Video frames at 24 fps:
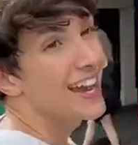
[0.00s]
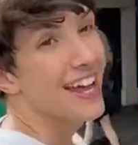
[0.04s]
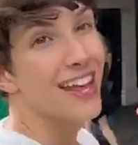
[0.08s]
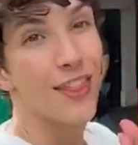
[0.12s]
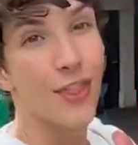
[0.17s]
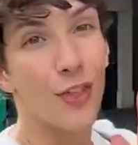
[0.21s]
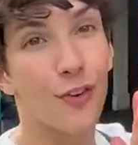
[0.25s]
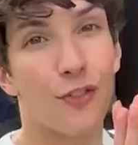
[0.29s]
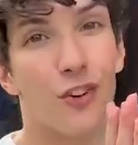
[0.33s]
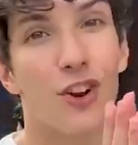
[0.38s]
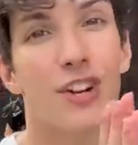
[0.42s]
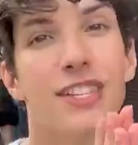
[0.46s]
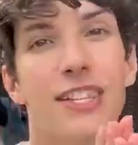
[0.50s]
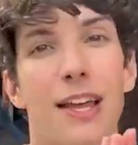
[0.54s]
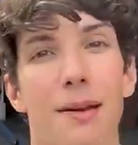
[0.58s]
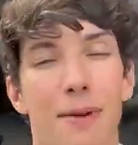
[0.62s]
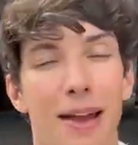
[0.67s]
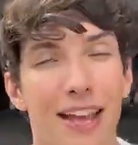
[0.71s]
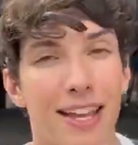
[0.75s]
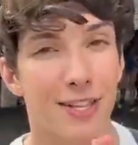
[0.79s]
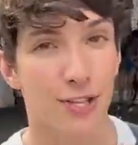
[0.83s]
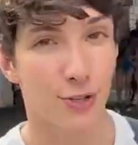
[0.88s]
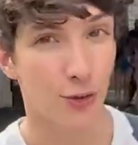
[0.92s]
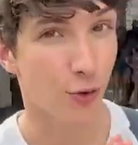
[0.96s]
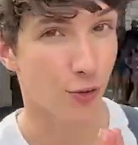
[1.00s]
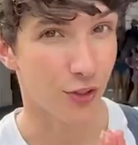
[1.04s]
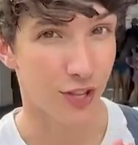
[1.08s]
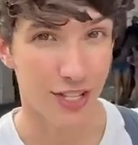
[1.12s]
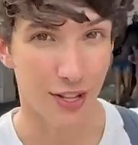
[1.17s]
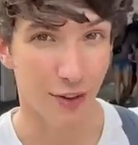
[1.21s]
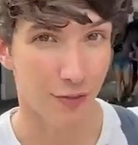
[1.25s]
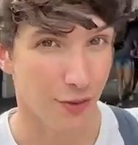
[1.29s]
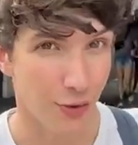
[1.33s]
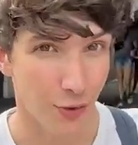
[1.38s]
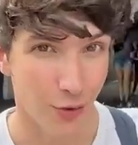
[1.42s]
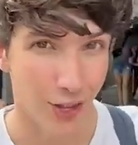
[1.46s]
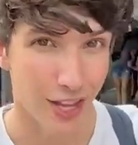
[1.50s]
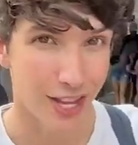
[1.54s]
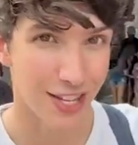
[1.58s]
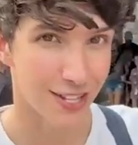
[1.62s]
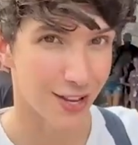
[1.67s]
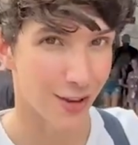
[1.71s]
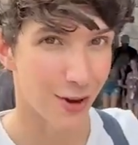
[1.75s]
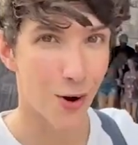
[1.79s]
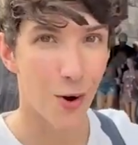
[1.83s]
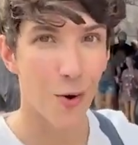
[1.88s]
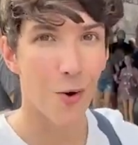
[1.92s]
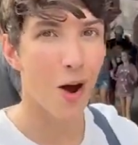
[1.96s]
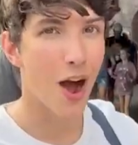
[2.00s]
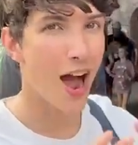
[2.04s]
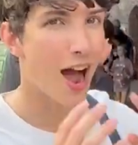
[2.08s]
The first time I saw this a few days ago,